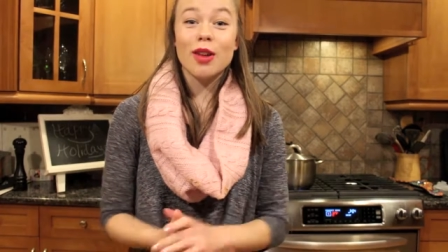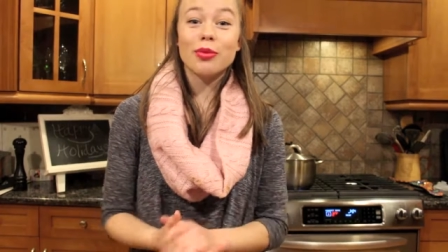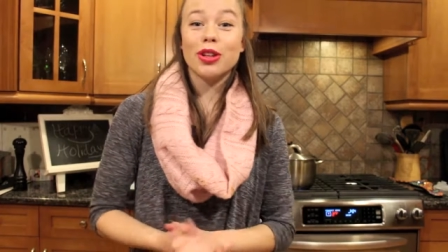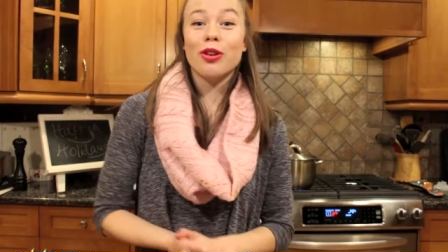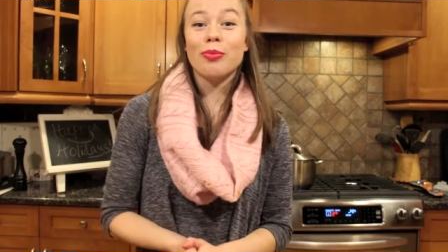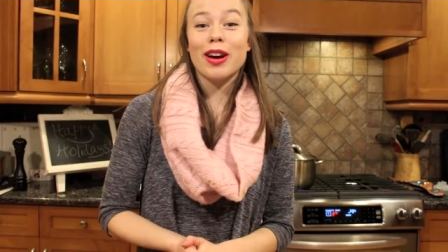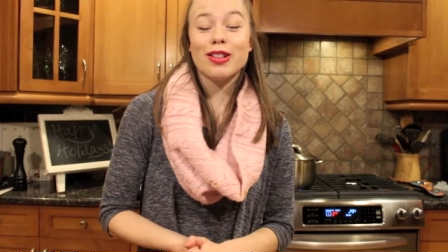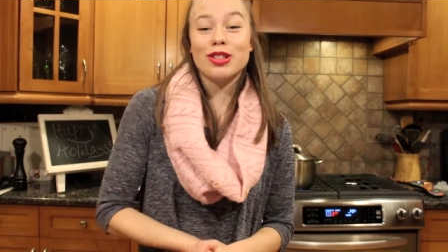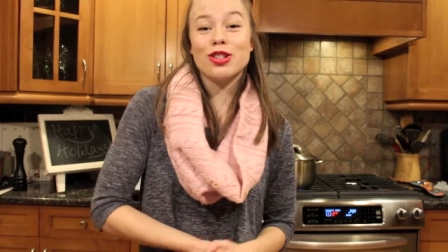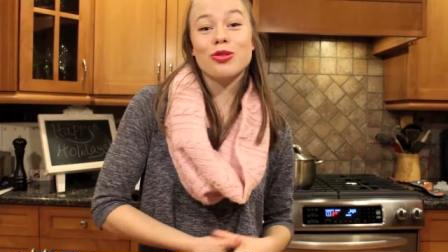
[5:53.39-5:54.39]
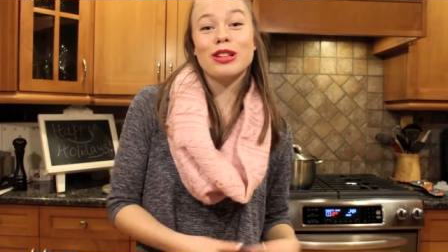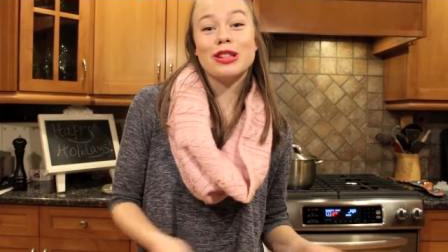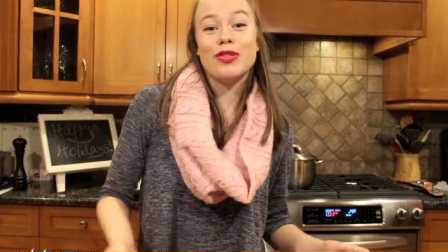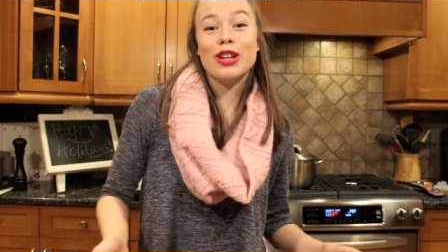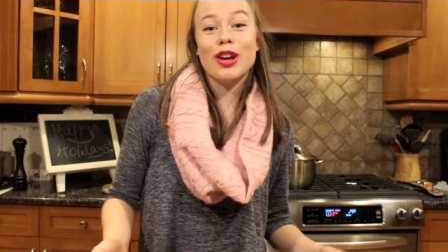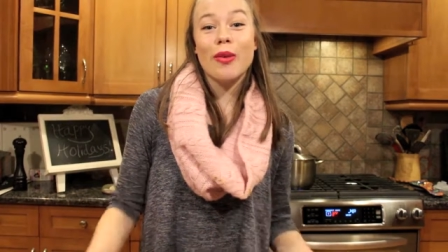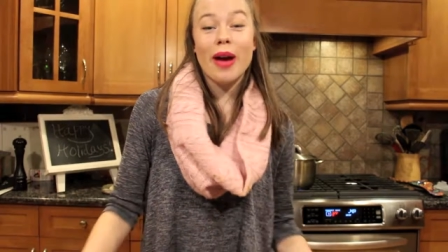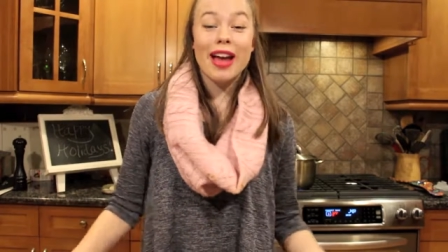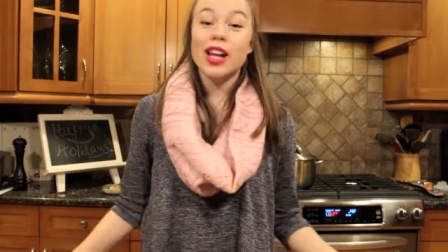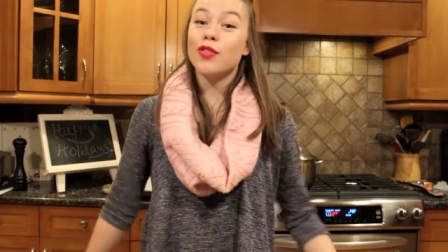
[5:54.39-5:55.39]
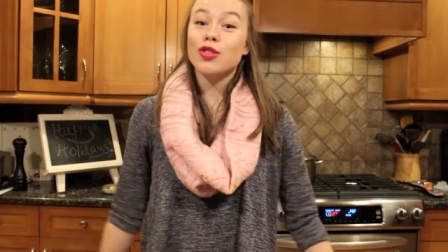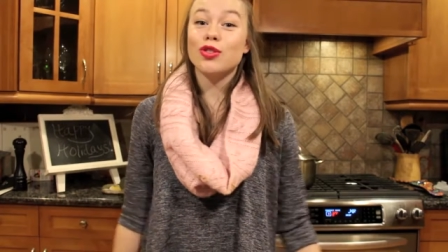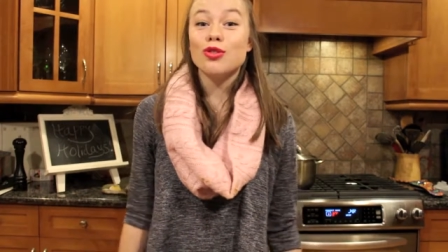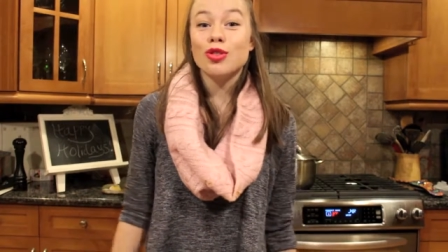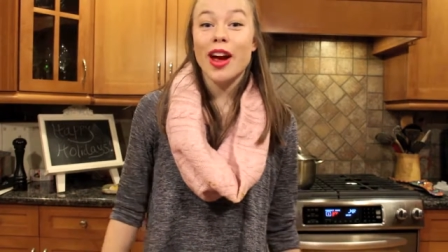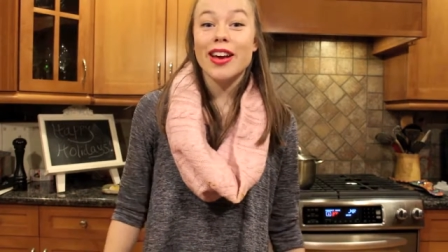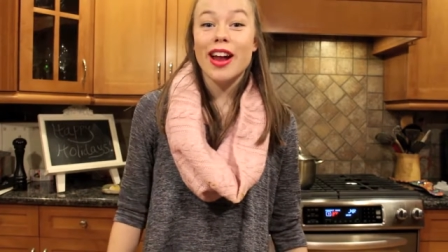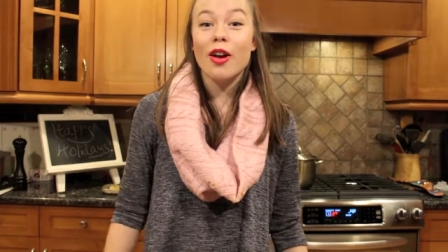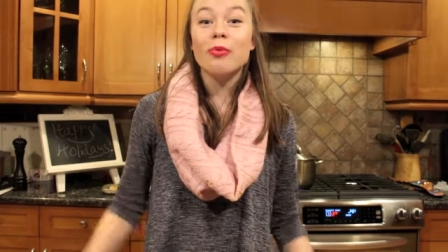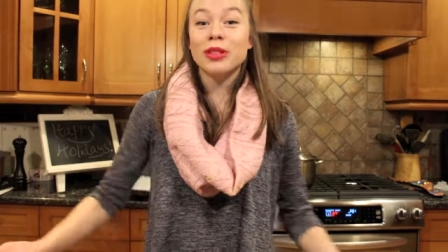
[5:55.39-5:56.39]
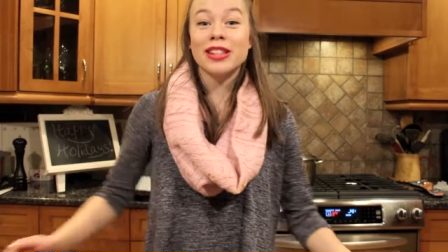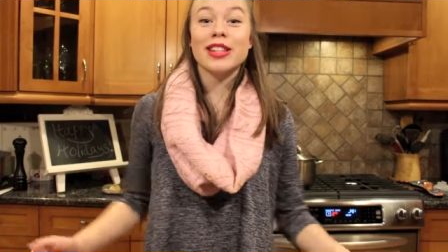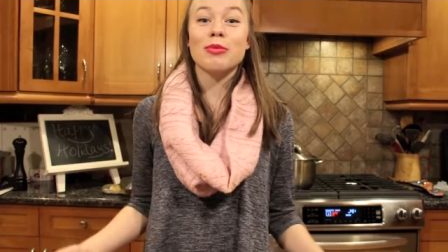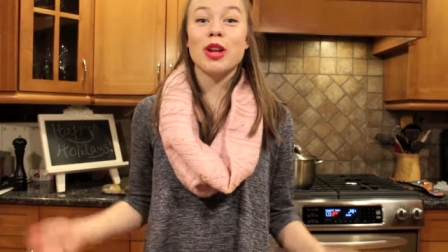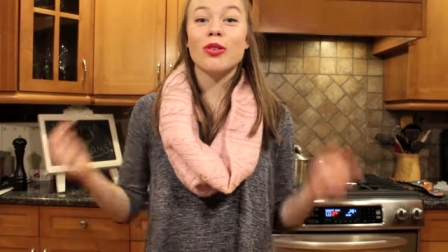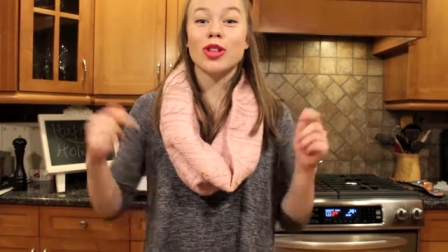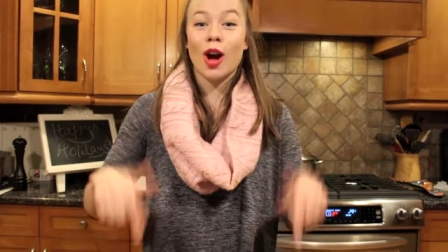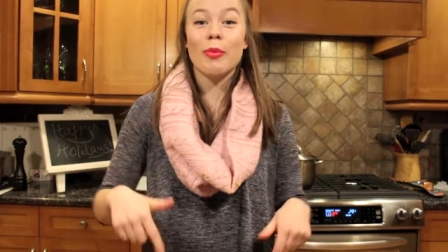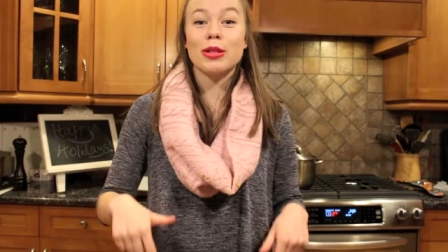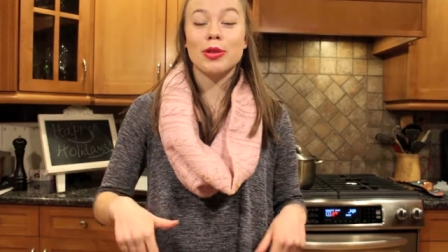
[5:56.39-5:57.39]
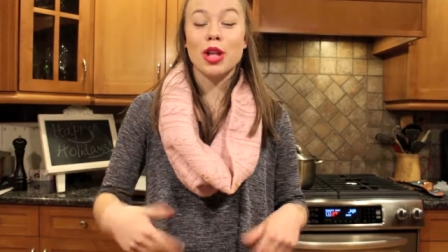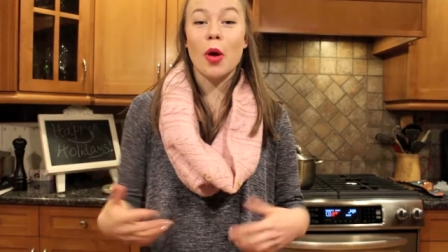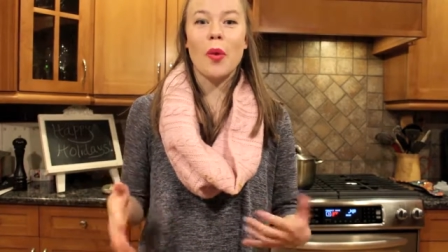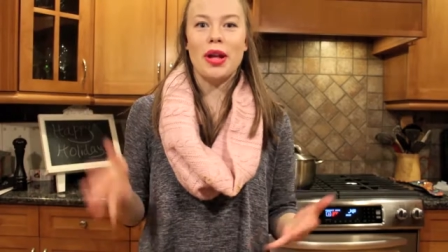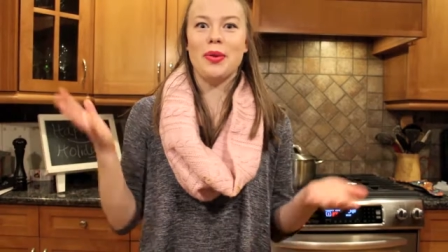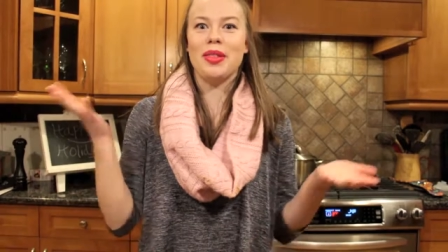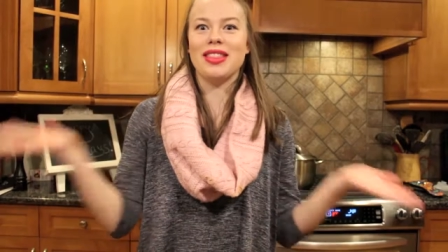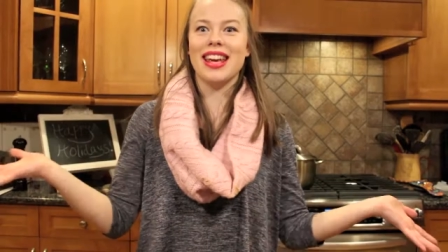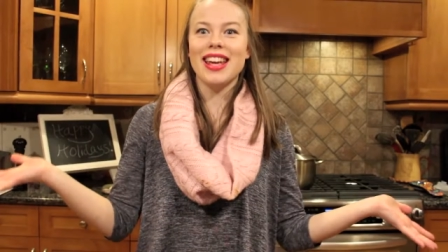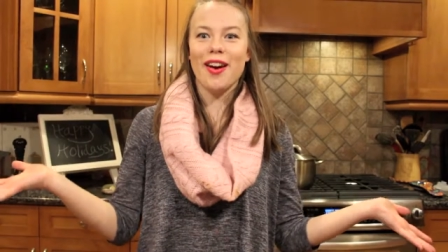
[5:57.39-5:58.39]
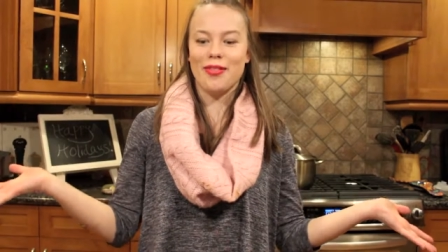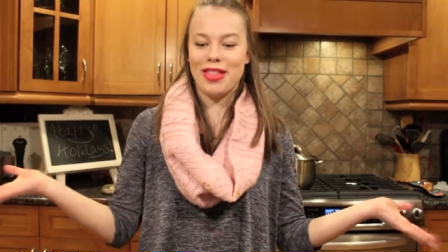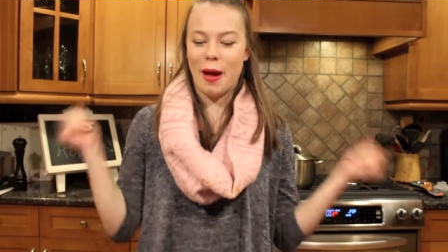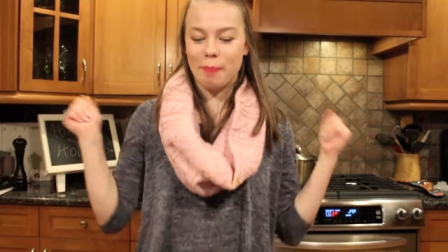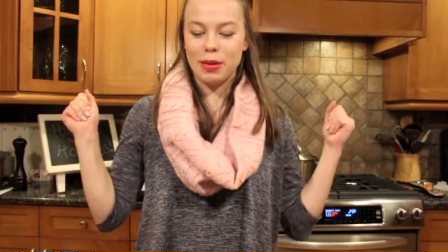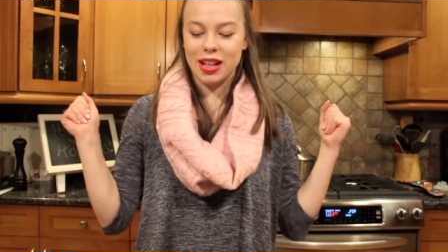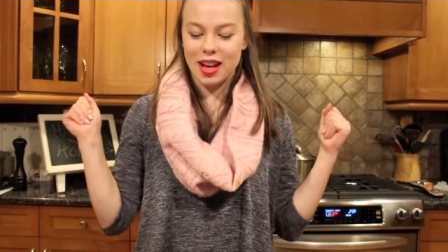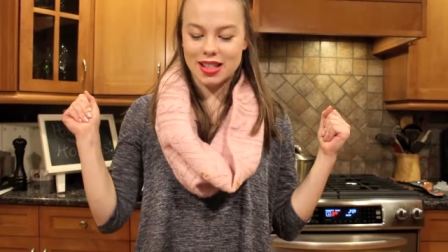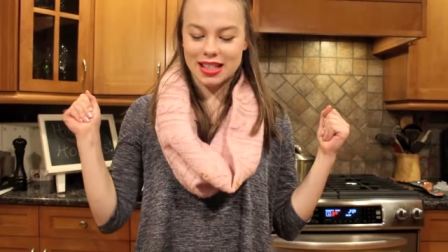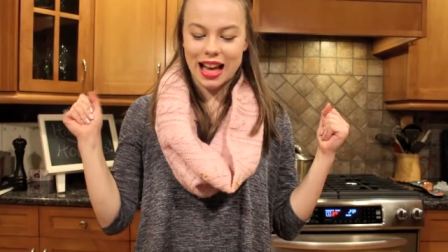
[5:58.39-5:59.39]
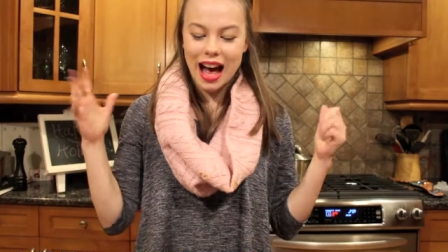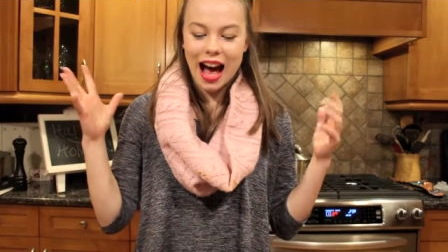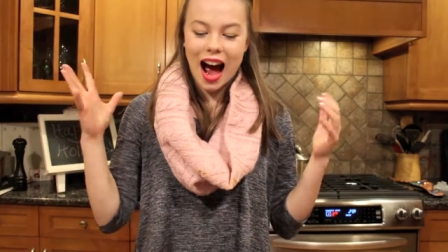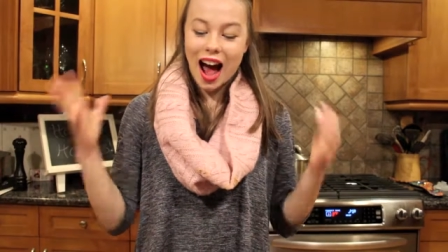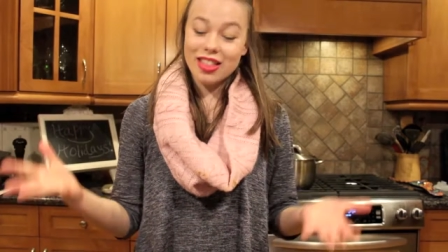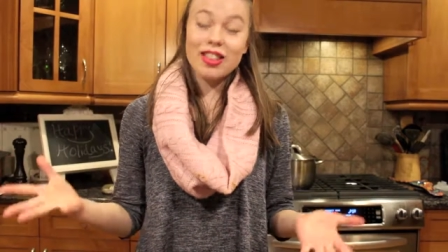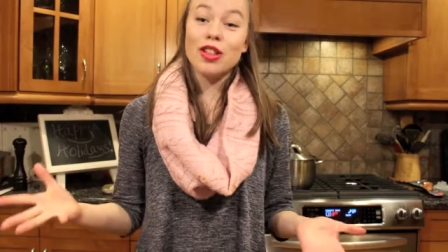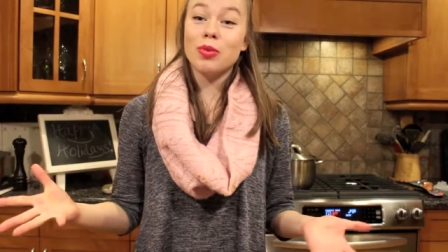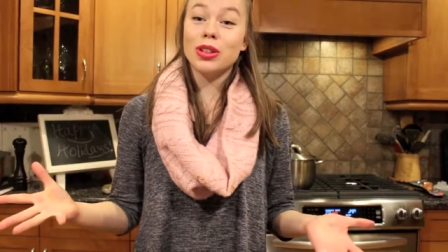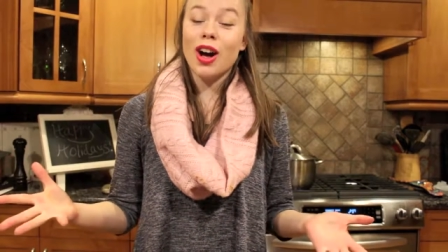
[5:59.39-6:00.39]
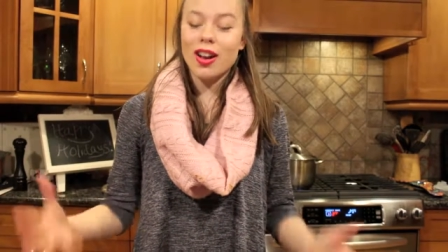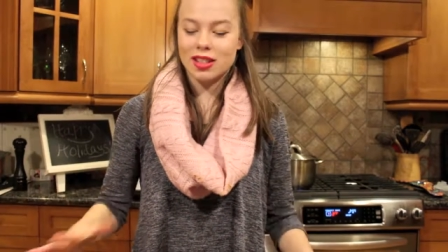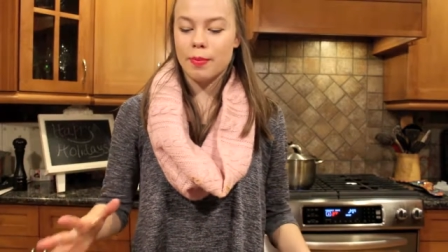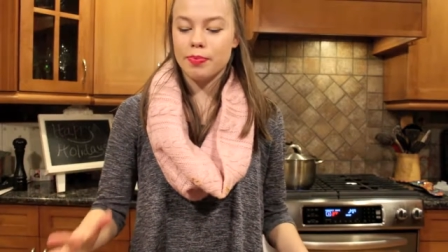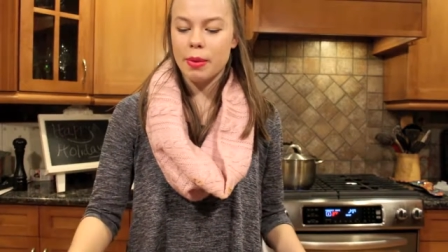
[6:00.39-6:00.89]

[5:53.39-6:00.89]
I really hope you guys enjoy this video. And if you do try it out, please let me know in the comments below what you think of them because I think they're really awesome.